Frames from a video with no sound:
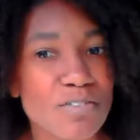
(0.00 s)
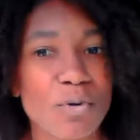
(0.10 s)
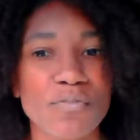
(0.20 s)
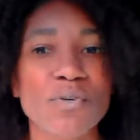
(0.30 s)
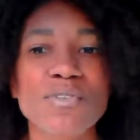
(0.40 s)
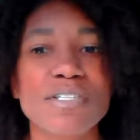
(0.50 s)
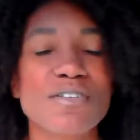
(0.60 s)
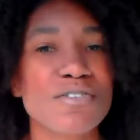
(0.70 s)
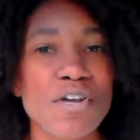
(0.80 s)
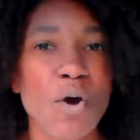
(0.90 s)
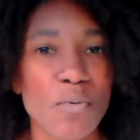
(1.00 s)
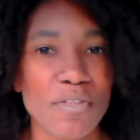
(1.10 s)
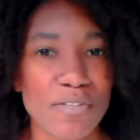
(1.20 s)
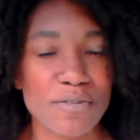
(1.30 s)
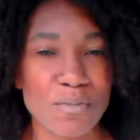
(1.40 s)
So if you didn't know
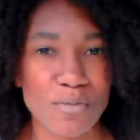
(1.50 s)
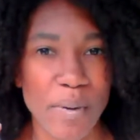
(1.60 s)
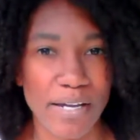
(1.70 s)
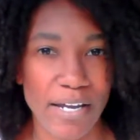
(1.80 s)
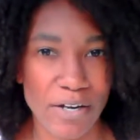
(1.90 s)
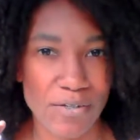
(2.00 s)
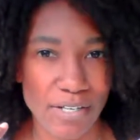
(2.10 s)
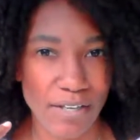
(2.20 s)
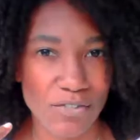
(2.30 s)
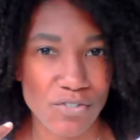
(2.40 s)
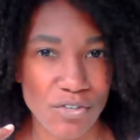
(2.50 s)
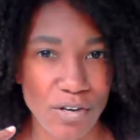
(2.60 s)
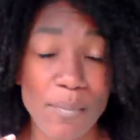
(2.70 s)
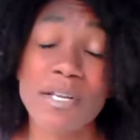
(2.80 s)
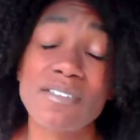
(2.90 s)
that this was my hair texture,
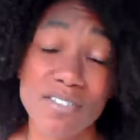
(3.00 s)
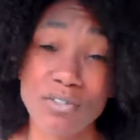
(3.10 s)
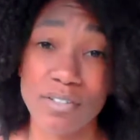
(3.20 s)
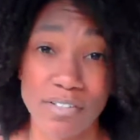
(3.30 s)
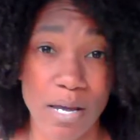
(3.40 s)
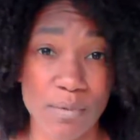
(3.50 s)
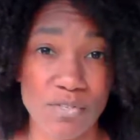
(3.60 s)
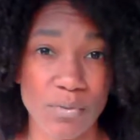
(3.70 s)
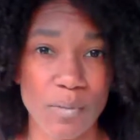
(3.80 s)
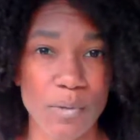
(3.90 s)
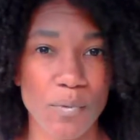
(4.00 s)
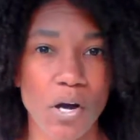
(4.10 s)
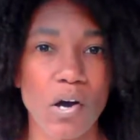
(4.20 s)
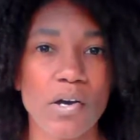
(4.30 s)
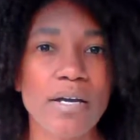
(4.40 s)
I mean, it still looked damaged, don't get me
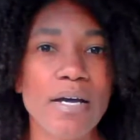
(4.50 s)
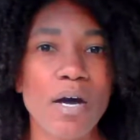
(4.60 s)
wrong.